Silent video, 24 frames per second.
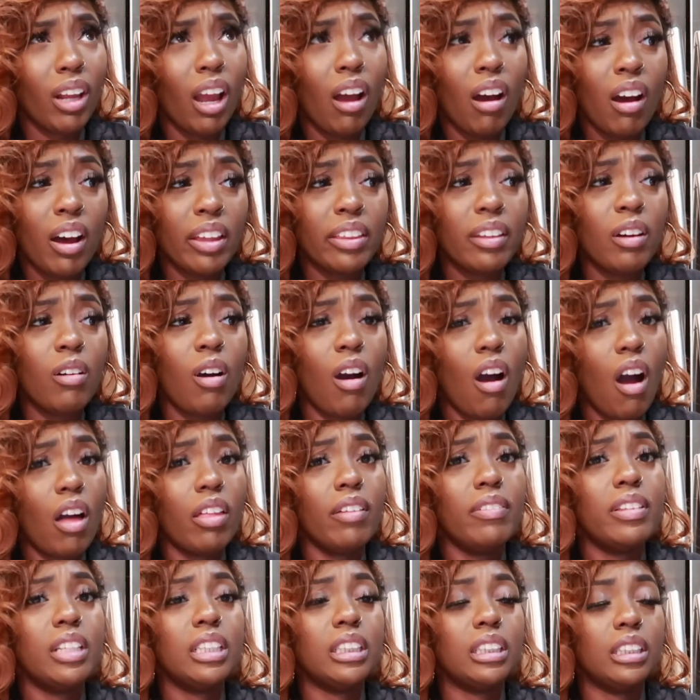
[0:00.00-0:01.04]
although all
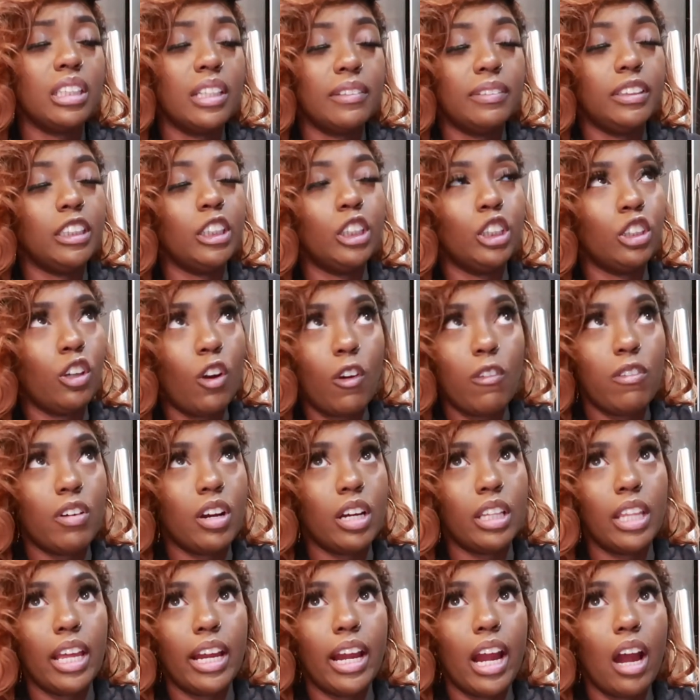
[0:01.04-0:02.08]
of this stuff is so
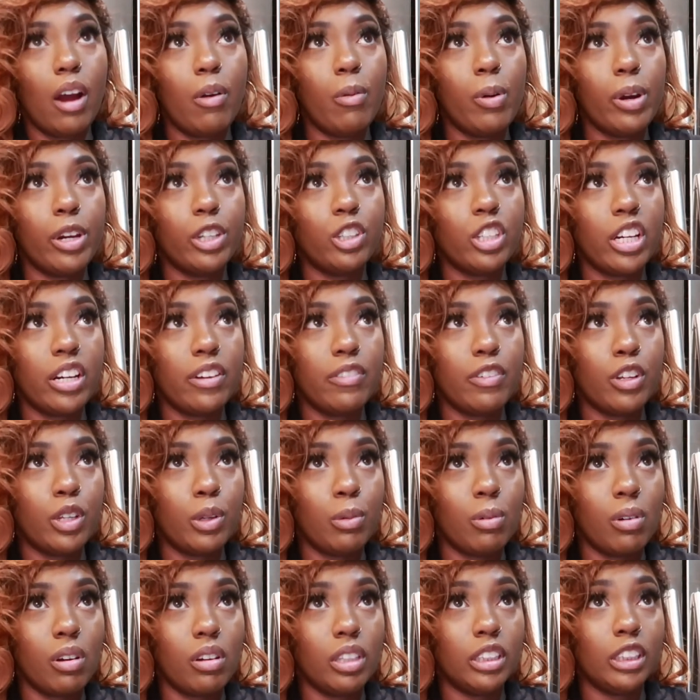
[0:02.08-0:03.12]
fun like i wouldn't trade it for the
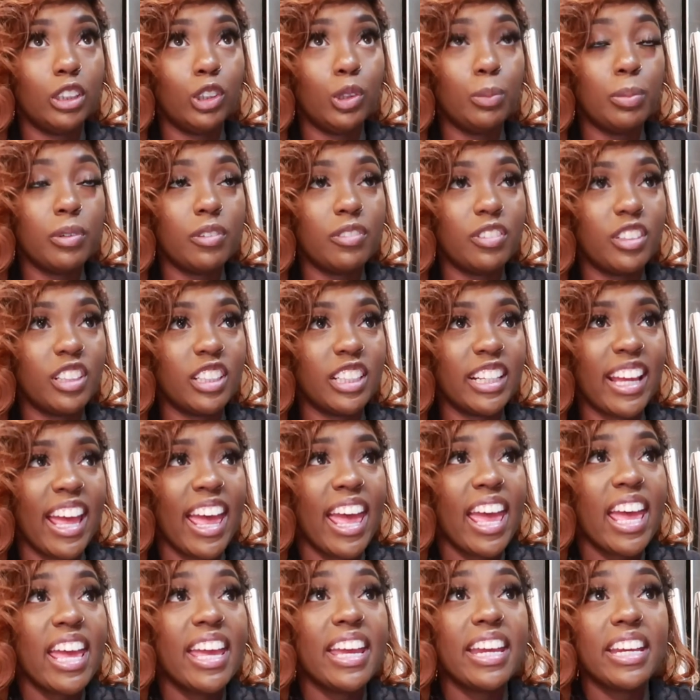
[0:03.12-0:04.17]
world it's super fun
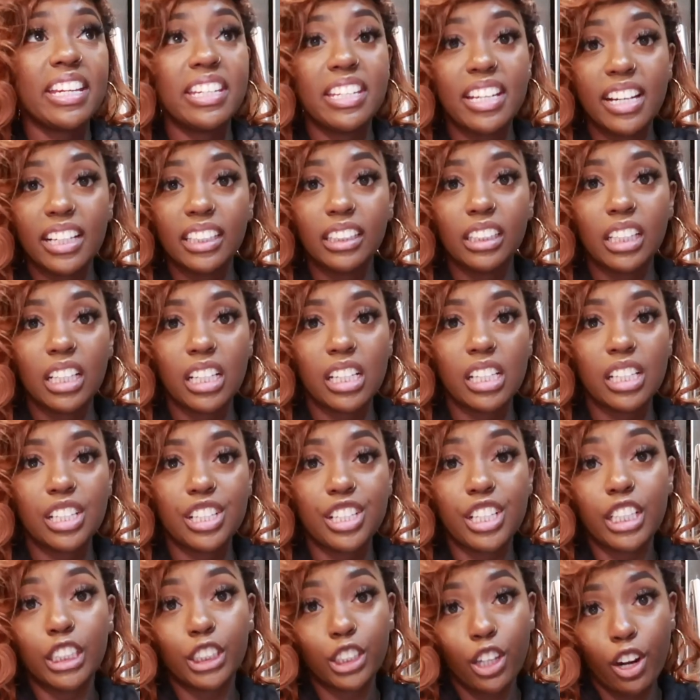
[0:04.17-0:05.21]
it does get
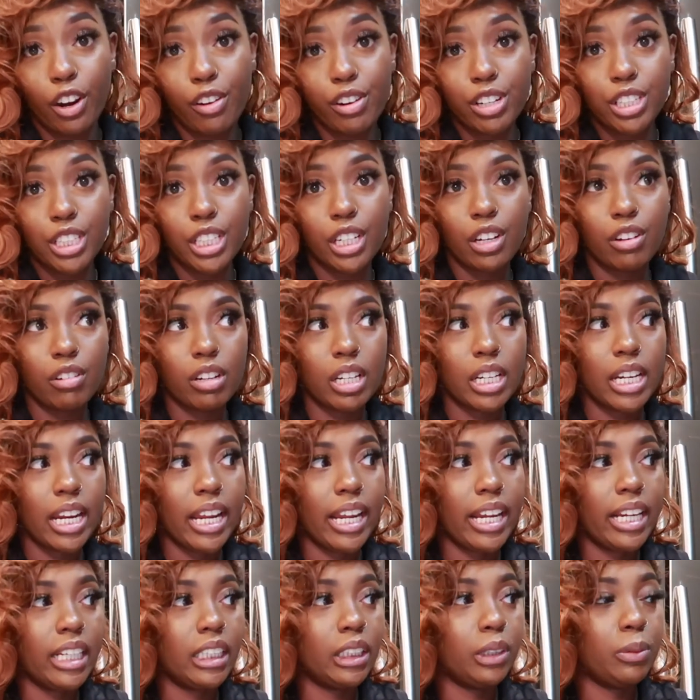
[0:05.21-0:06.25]
discouraging on
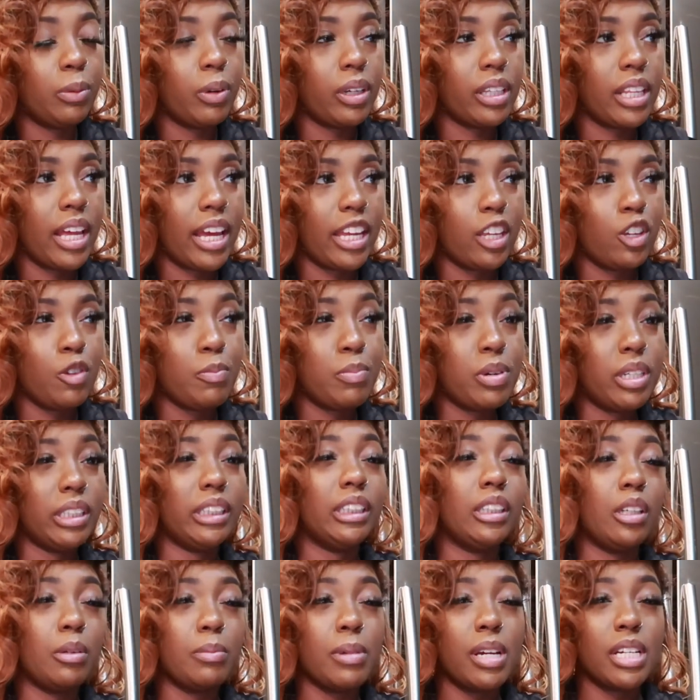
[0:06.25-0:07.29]
days where like you put
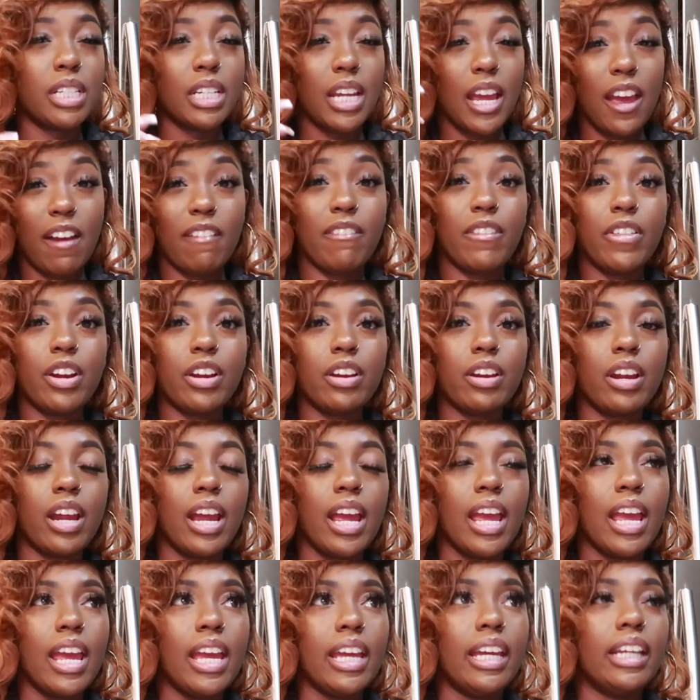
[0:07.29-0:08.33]
so much effort
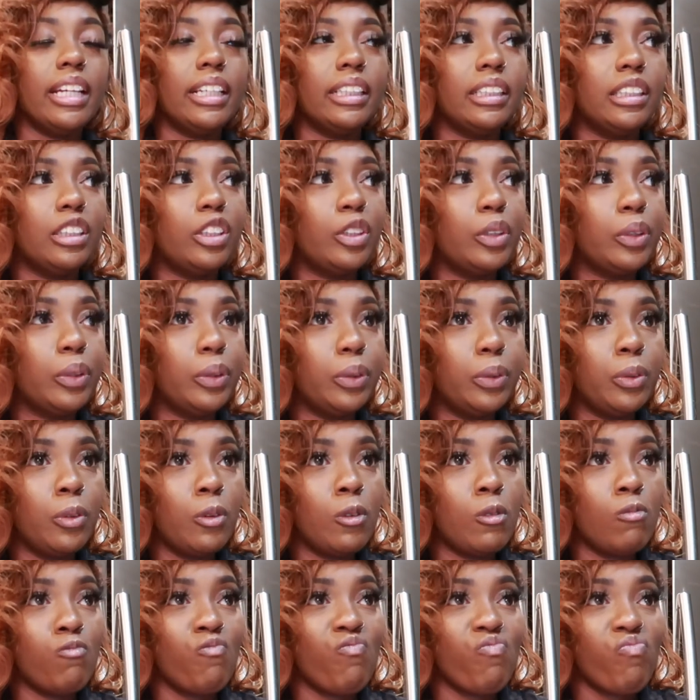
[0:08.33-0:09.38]

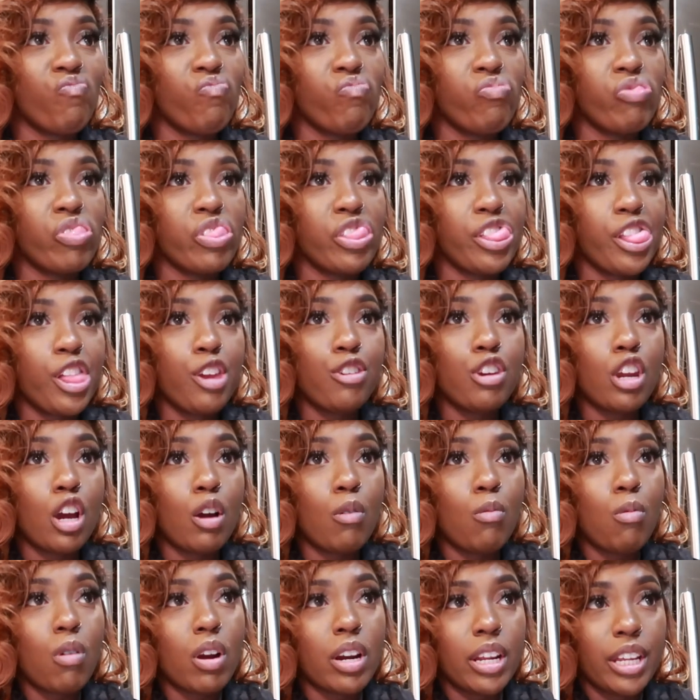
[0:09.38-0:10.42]
into you know
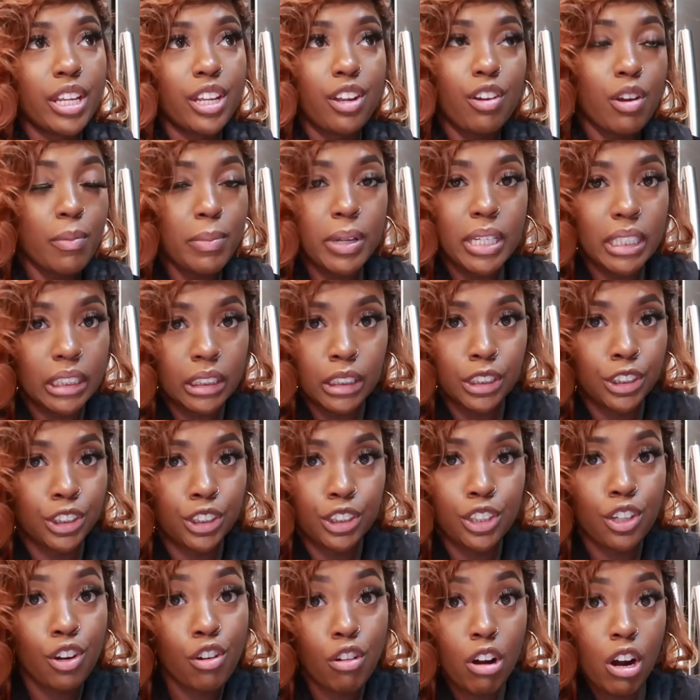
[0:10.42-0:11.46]
wanting your business
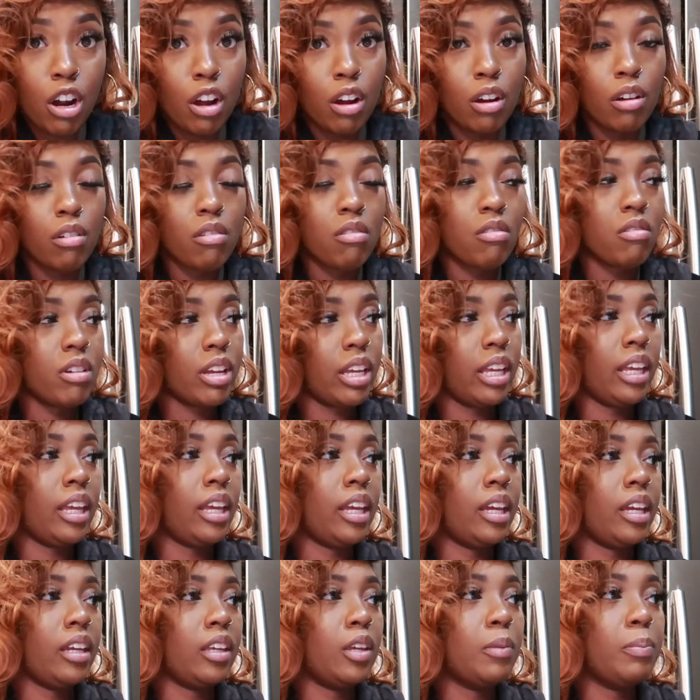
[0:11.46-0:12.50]
to grow
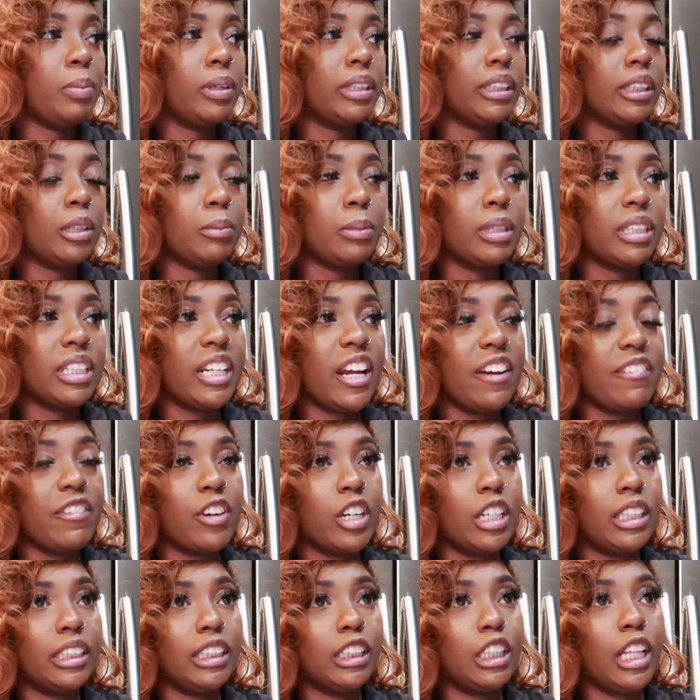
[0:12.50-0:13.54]
and you put so much
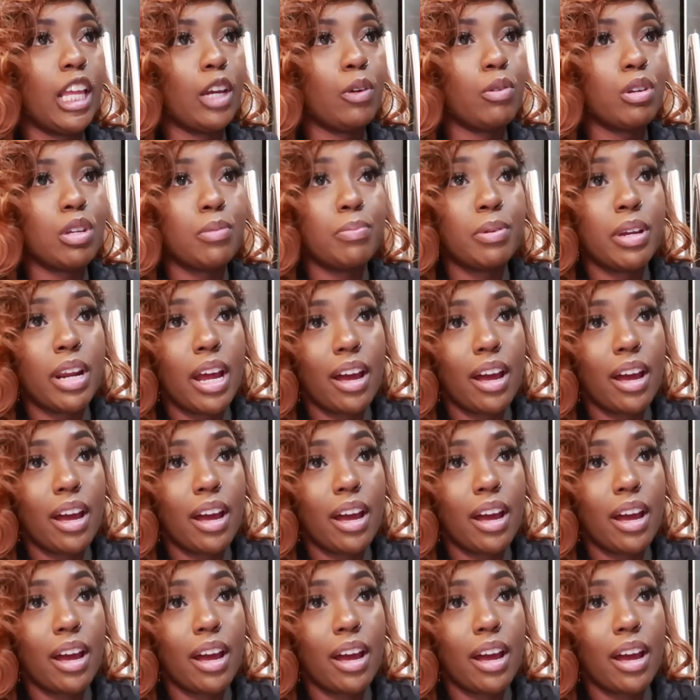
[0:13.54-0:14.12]
effort into like what you put